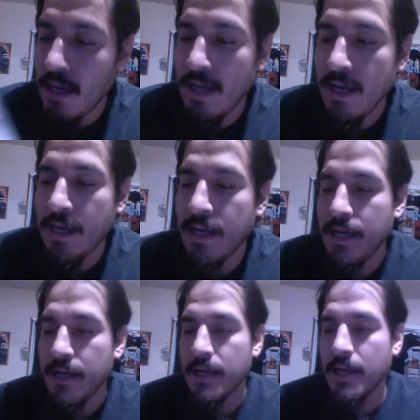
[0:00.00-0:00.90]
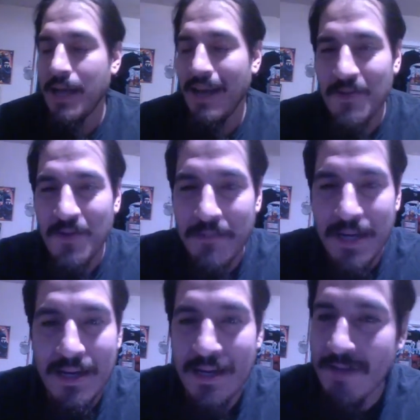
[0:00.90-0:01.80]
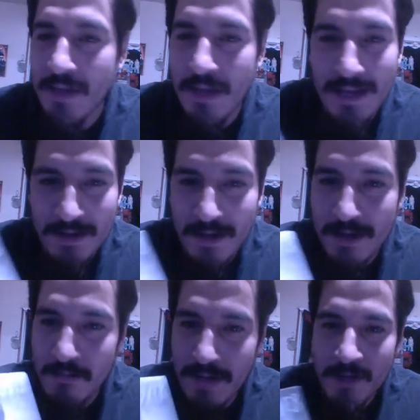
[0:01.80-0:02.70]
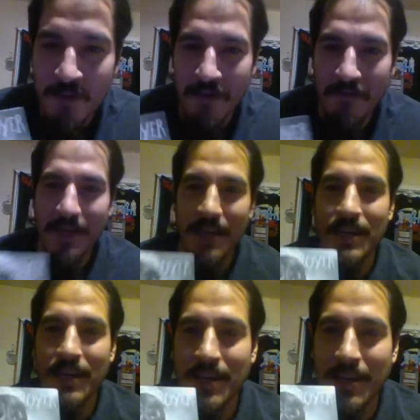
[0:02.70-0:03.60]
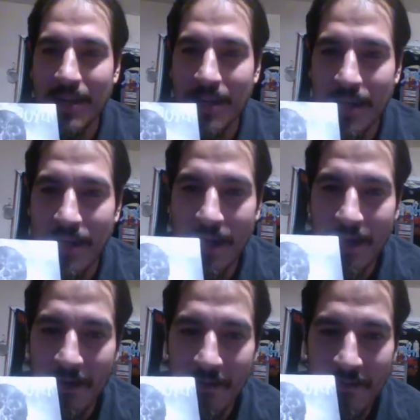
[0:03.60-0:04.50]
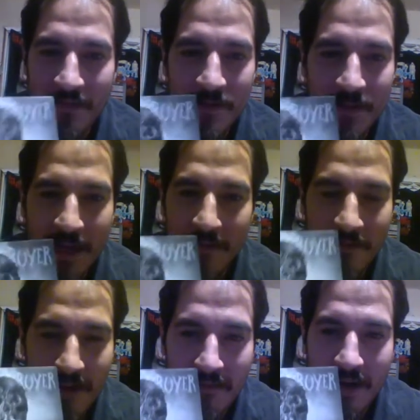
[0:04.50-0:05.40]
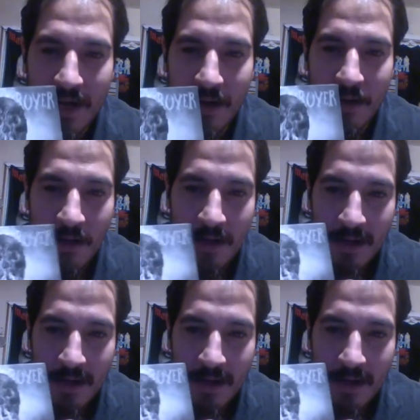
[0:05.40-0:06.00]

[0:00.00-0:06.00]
And I have to admit, even as a PxDx fan, love this band forever now.